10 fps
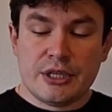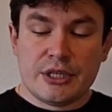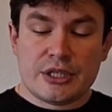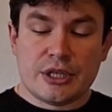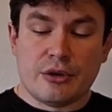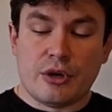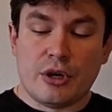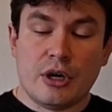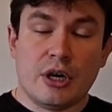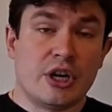
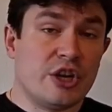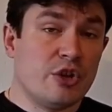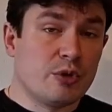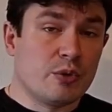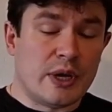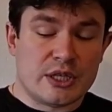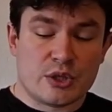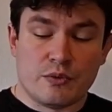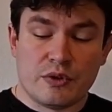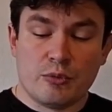So human-wise
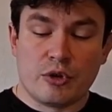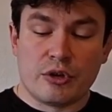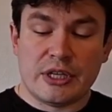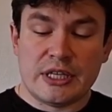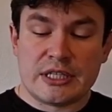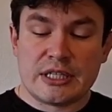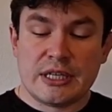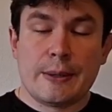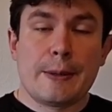over the board, it's